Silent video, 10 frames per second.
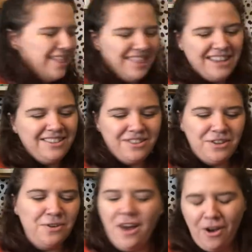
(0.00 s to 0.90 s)
These
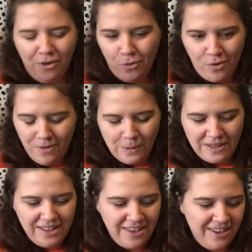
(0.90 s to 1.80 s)
two, what was
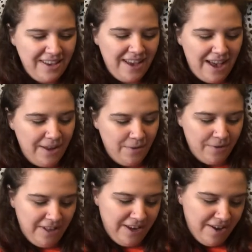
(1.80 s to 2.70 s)
I thinking? I don't
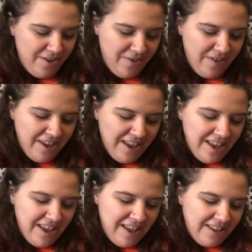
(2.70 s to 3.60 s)
really know.
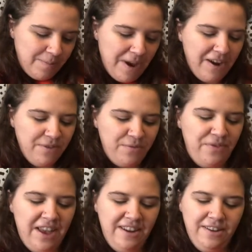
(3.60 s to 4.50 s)
It's a pair of
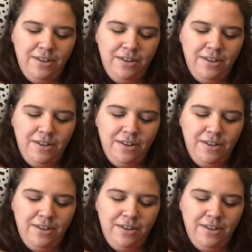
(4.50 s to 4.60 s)
Faded